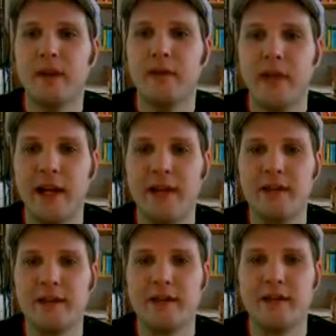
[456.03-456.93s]

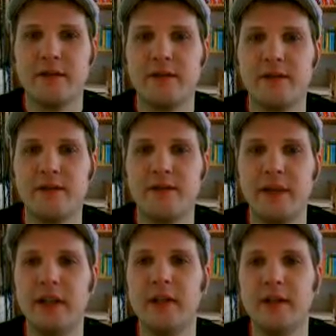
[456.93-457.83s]
rights to
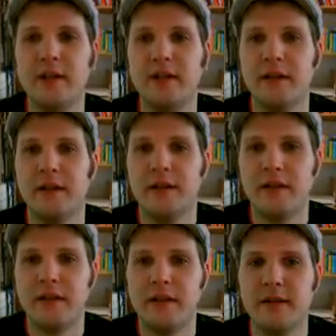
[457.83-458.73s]
interfere
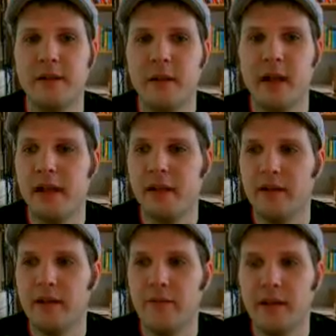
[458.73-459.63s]
in
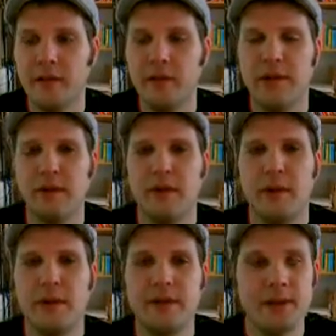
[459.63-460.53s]
my doings, in
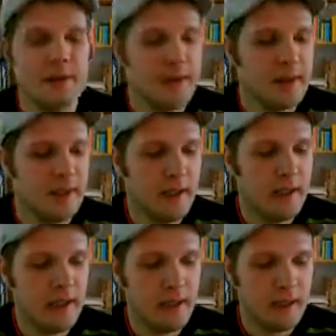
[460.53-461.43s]
my business,
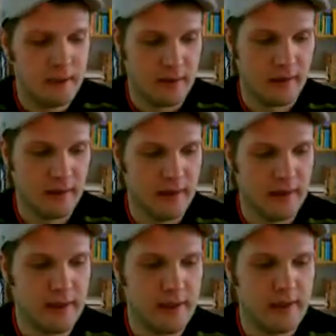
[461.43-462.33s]

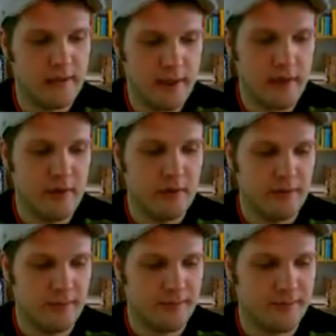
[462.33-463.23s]
and that's very good.